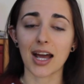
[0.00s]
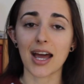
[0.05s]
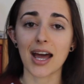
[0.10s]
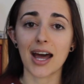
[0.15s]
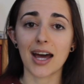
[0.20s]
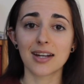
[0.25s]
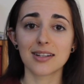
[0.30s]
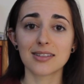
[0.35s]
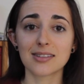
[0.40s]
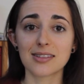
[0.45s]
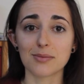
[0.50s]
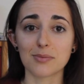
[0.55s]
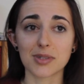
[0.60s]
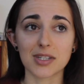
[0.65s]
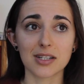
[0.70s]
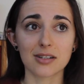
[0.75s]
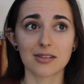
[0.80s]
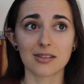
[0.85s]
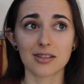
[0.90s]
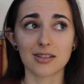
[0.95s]
I had some
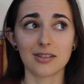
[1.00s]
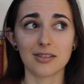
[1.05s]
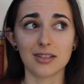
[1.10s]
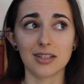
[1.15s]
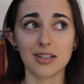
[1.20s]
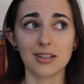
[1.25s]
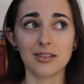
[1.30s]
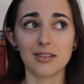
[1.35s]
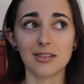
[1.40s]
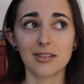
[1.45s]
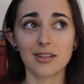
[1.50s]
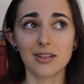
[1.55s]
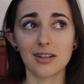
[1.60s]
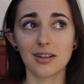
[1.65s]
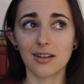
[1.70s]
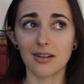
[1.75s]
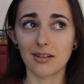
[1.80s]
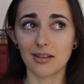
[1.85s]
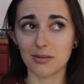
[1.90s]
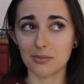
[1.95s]
cereal in
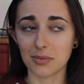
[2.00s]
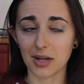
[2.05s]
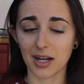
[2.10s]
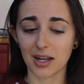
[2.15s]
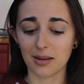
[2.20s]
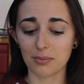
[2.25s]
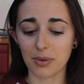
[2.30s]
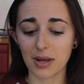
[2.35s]
my